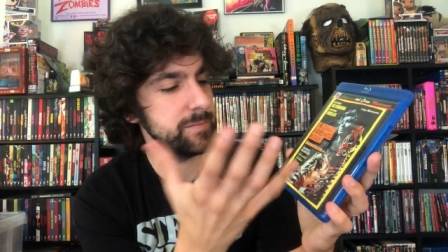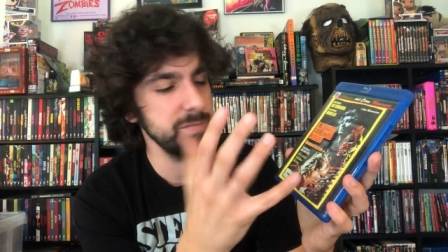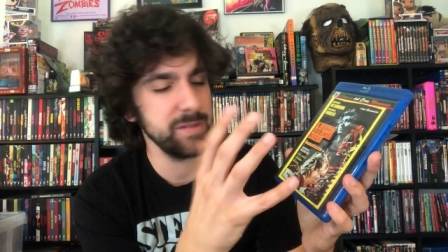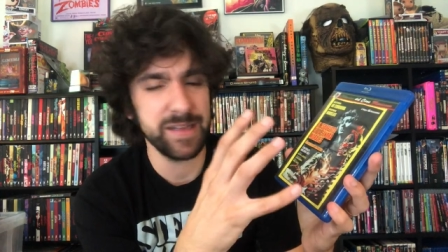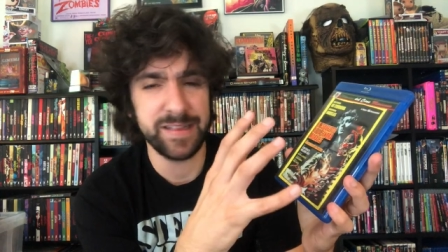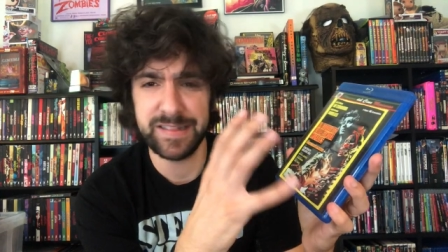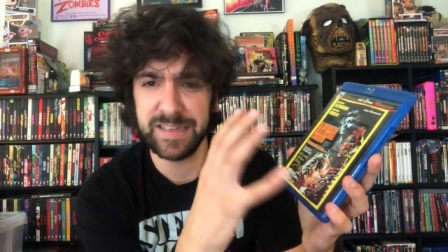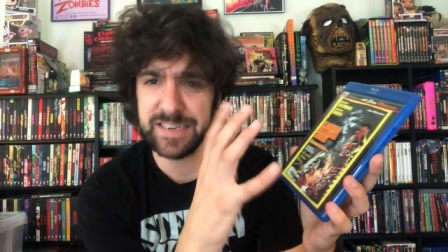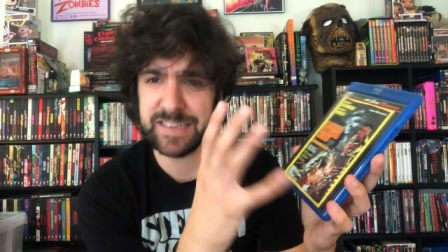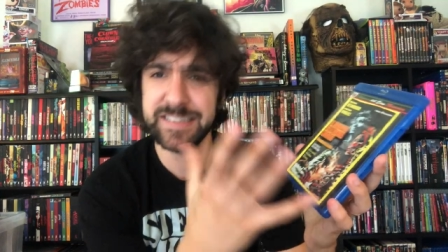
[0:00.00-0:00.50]

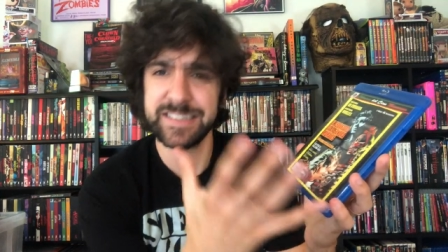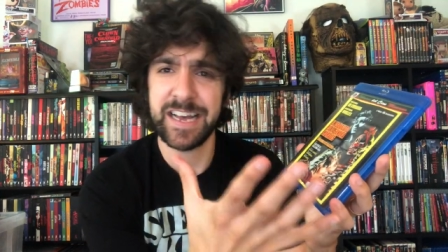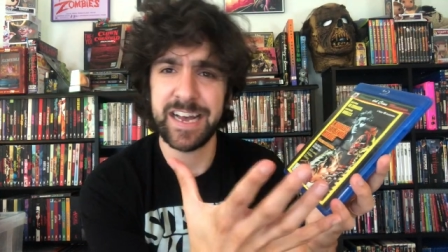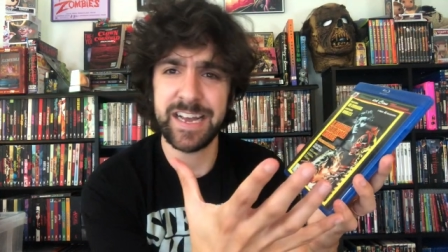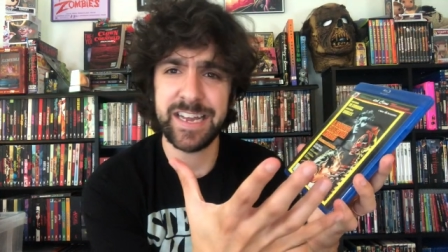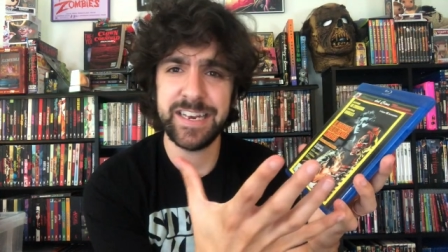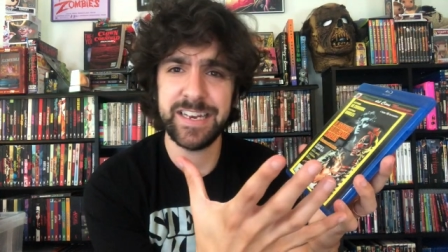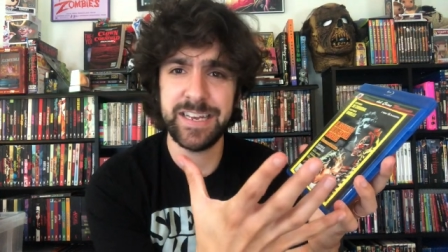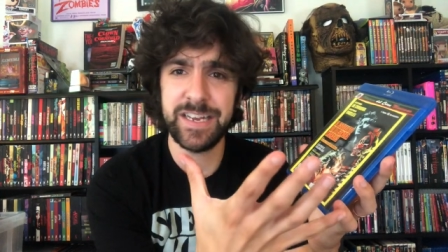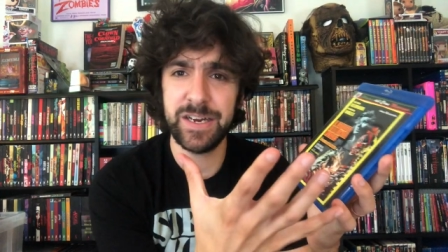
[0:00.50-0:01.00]
like the
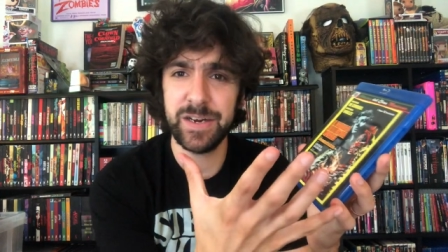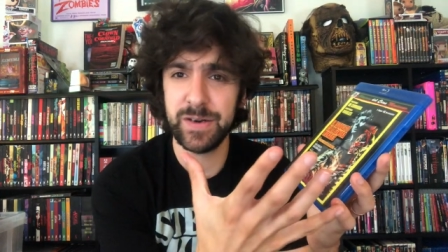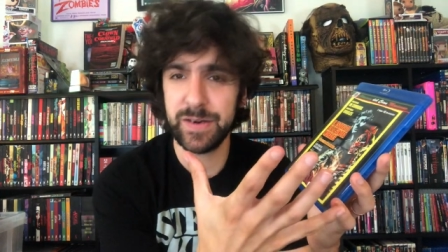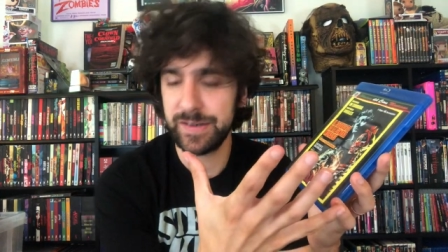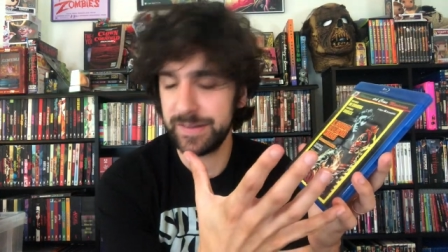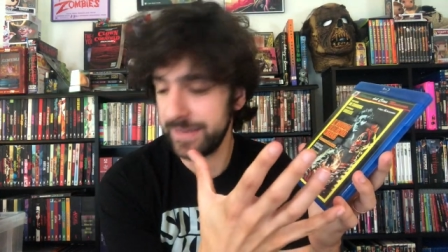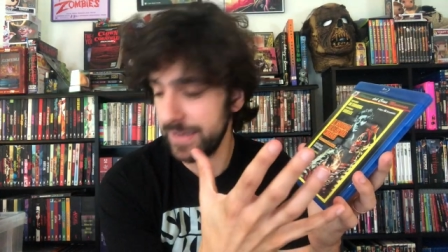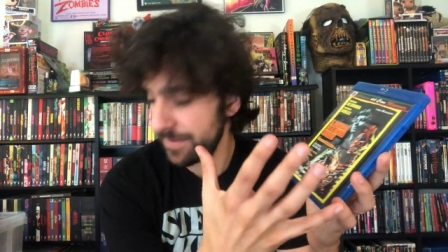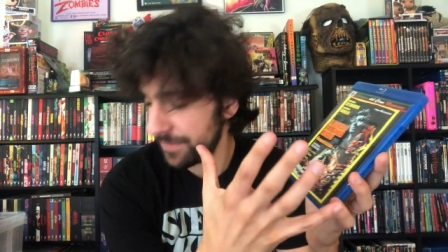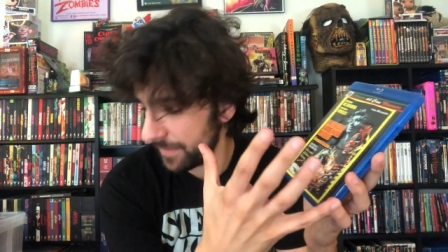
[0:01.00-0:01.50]
design here and
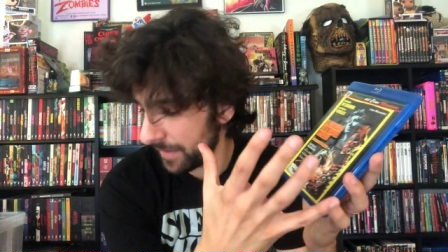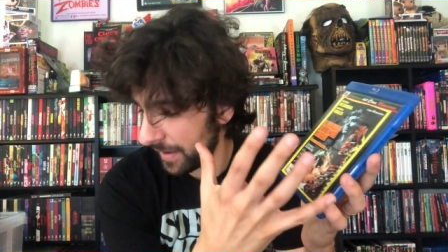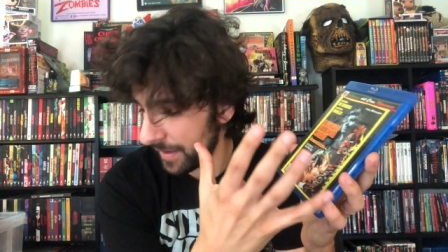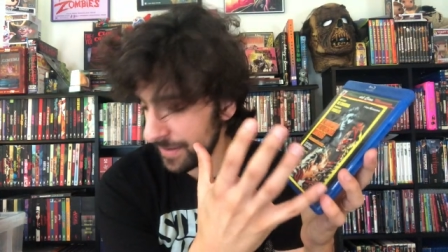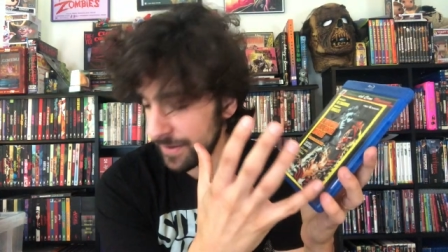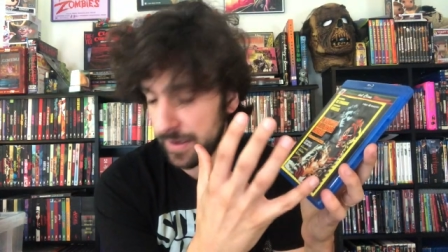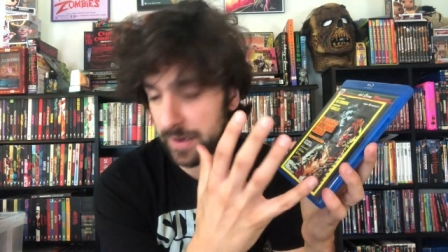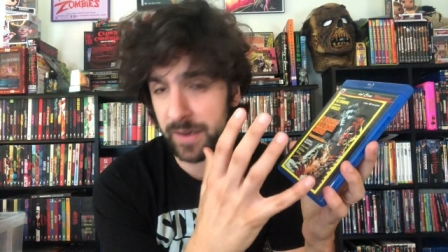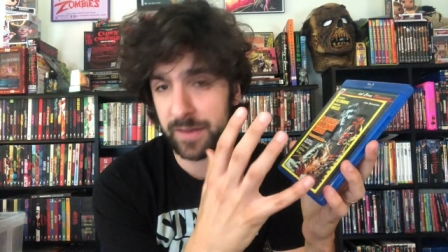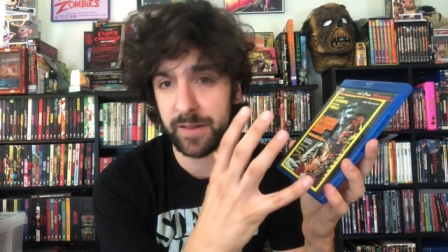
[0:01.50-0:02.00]
stuff
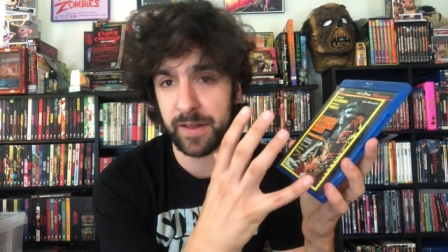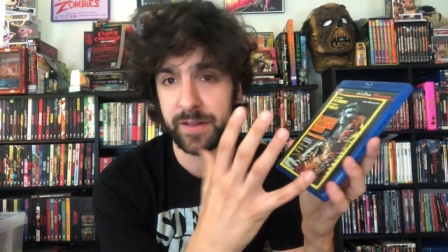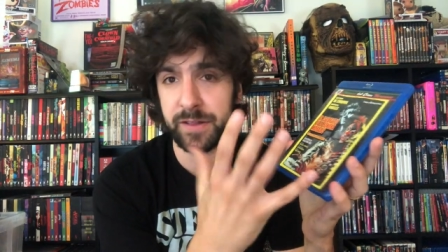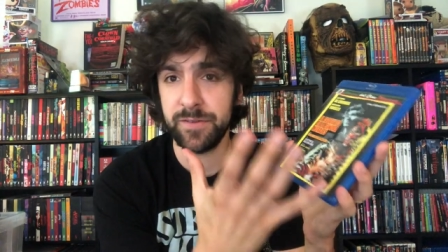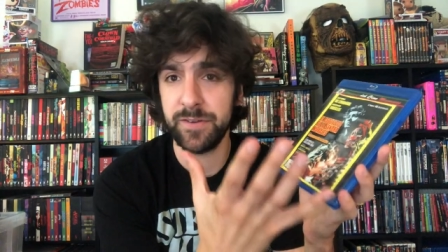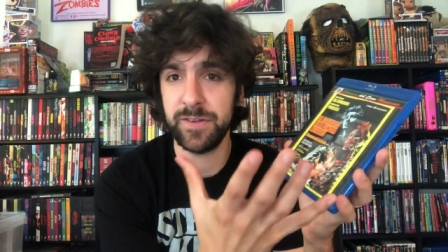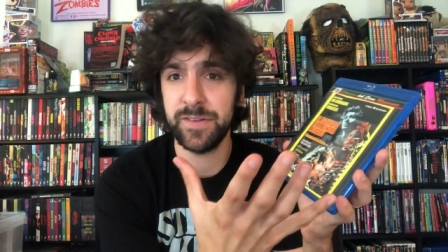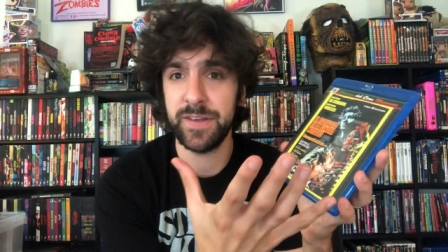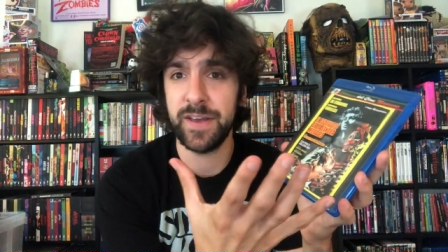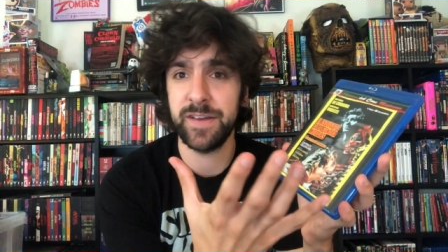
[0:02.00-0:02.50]
on, on like the
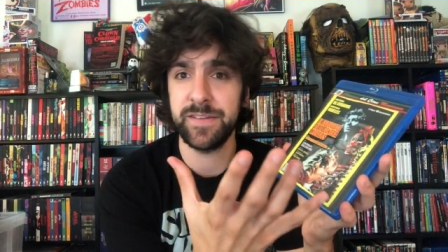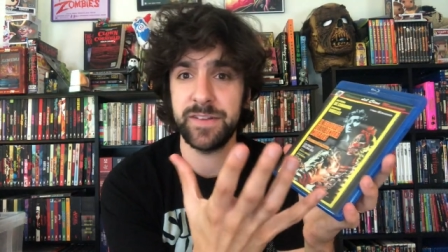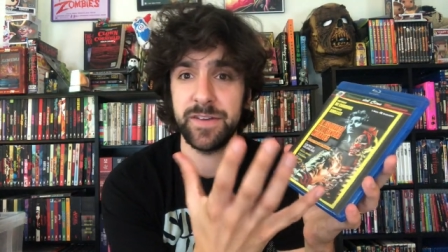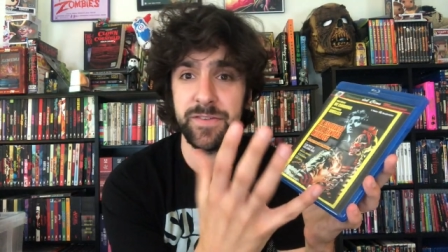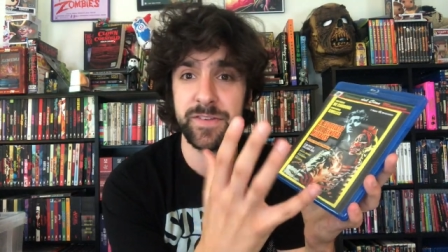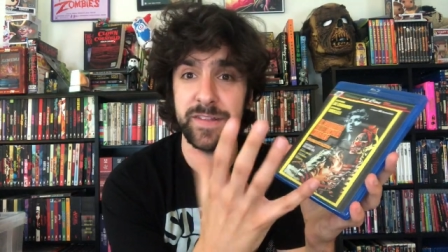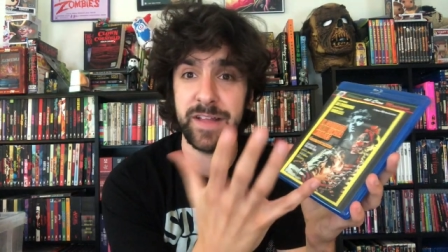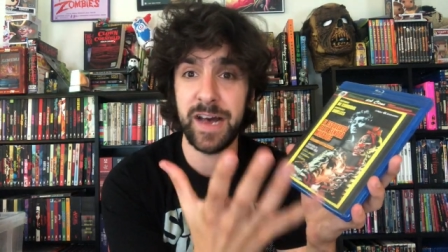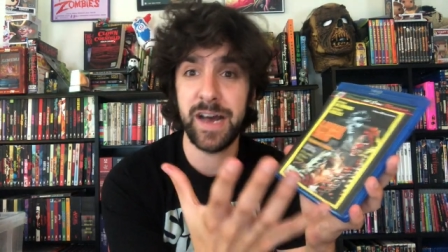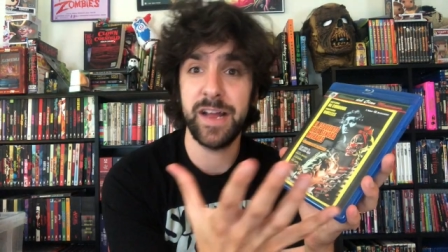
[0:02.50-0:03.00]
VCI stuff
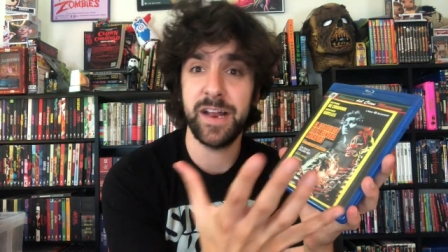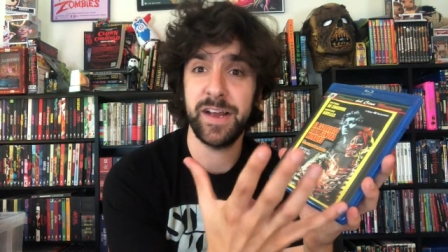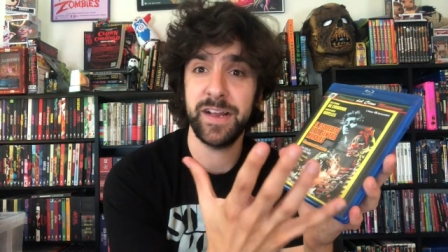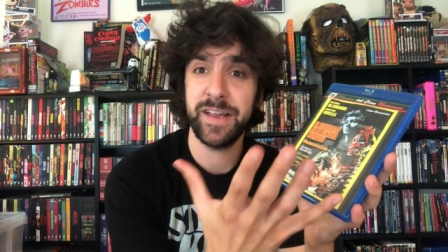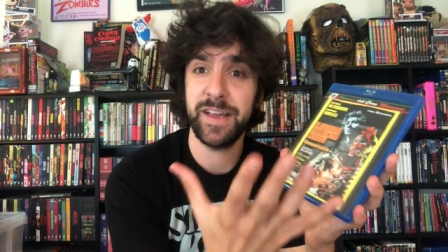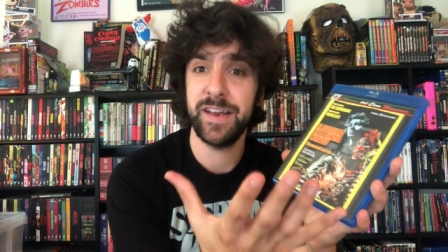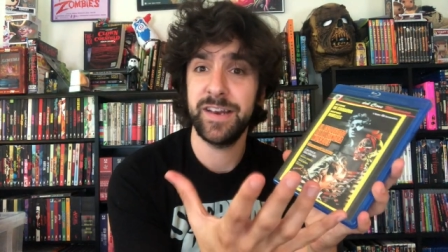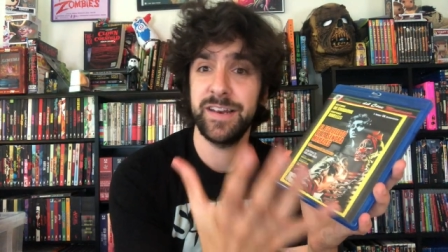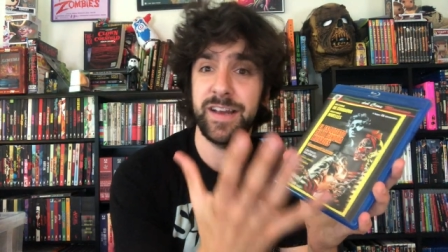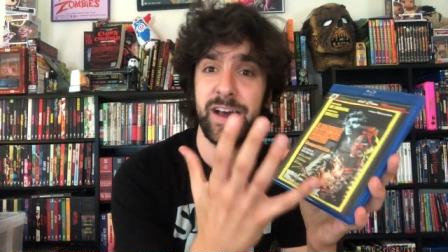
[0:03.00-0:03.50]
is not,
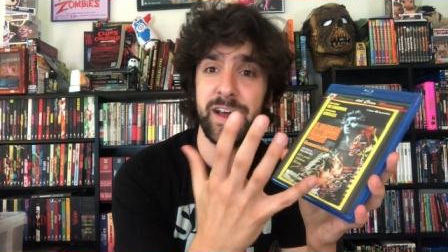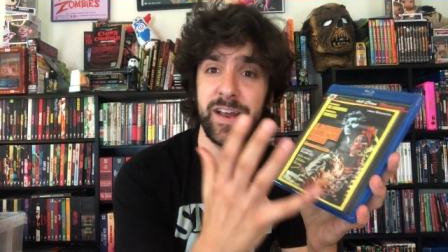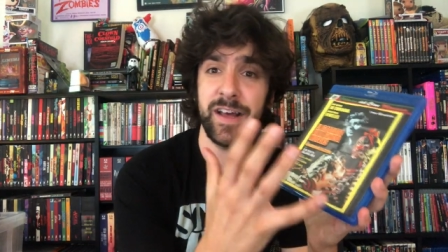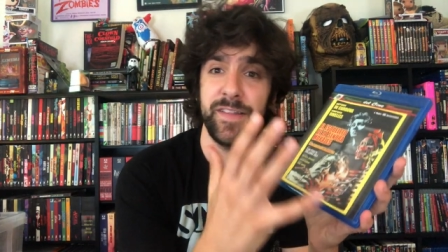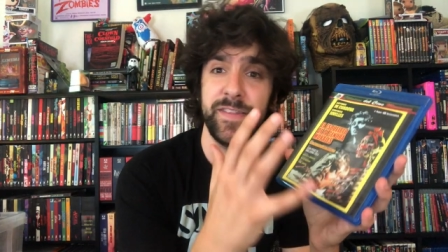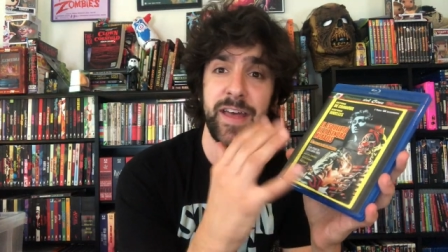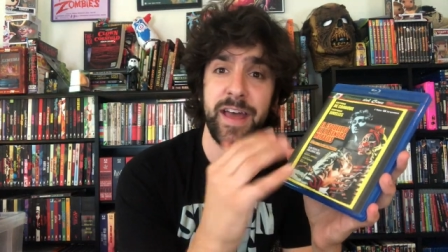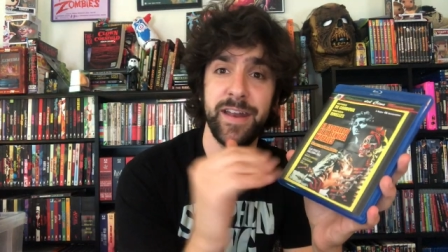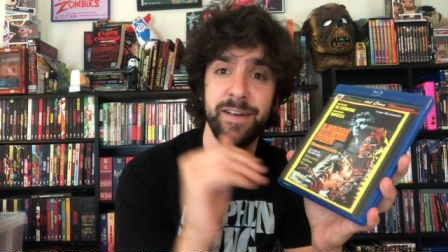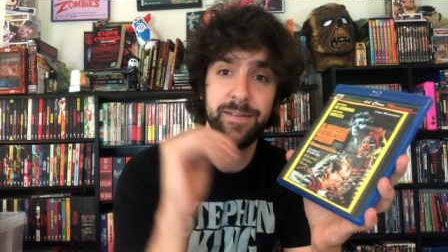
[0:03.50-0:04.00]
again, not
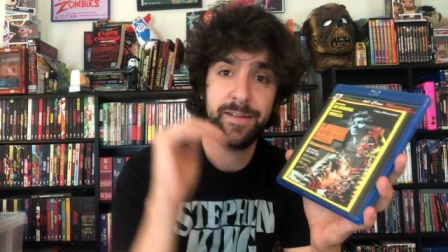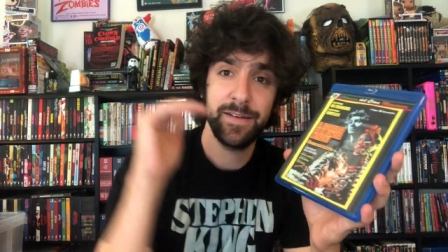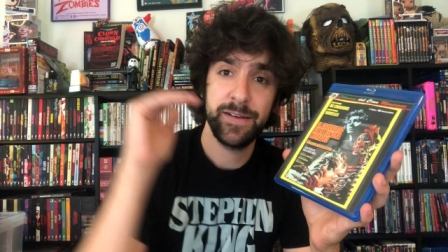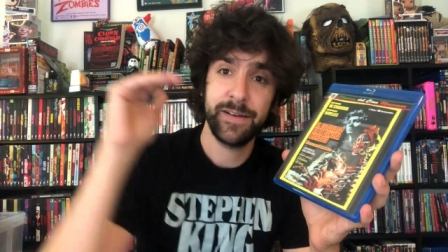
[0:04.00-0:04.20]
on that